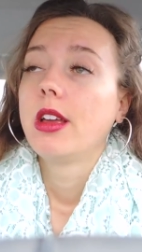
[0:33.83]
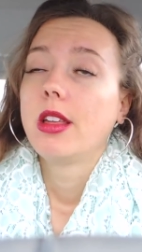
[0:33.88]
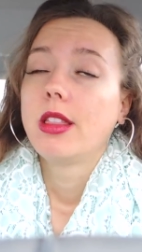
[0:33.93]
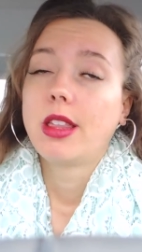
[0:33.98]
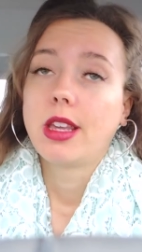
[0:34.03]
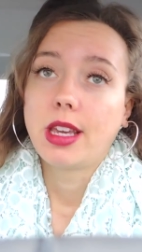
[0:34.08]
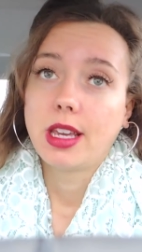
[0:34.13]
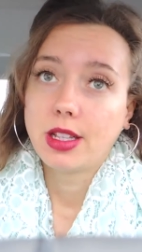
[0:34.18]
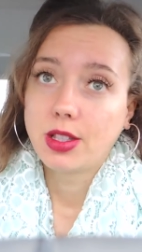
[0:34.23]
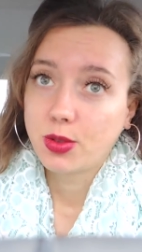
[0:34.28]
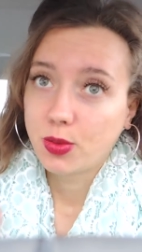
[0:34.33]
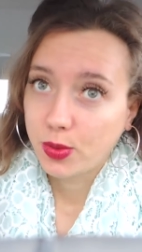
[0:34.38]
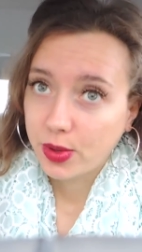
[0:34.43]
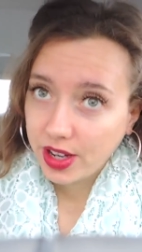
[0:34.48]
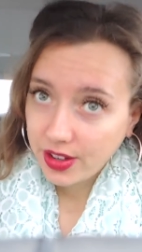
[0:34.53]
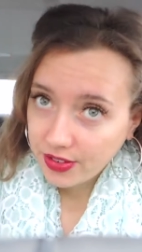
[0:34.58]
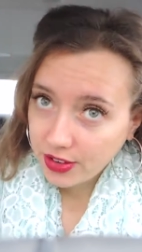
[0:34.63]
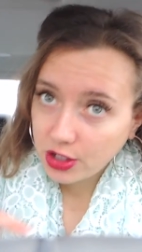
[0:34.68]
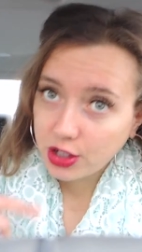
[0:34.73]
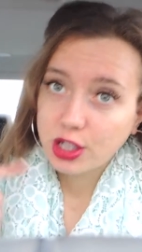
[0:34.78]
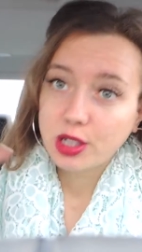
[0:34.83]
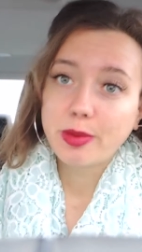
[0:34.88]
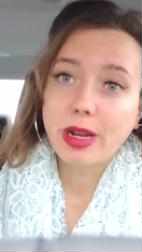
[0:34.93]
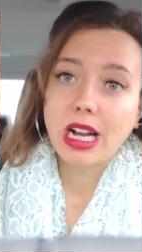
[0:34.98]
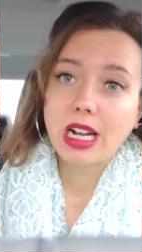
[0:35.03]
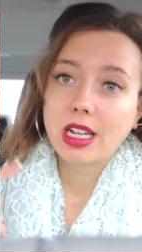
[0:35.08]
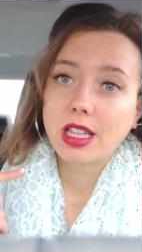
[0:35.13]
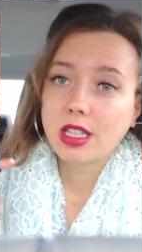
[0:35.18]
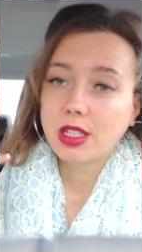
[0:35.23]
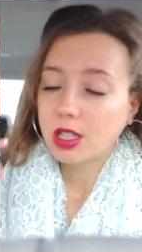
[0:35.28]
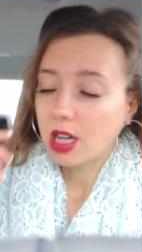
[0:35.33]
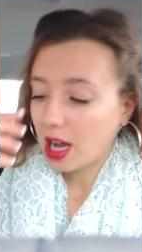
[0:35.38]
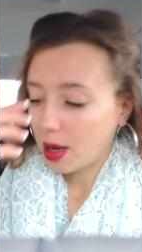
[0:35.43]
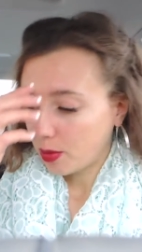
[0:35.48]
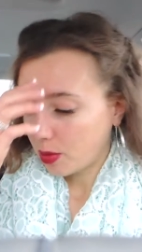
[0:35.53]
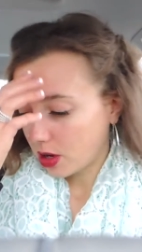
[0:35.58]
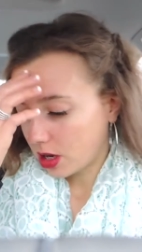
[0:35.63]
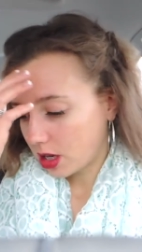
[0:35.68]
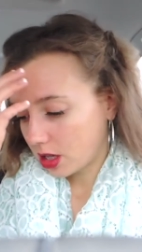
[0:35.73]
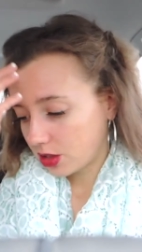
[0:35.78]
It gets refiltered back in the tap
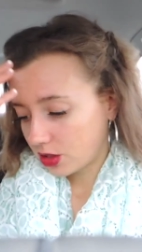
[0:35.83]
water.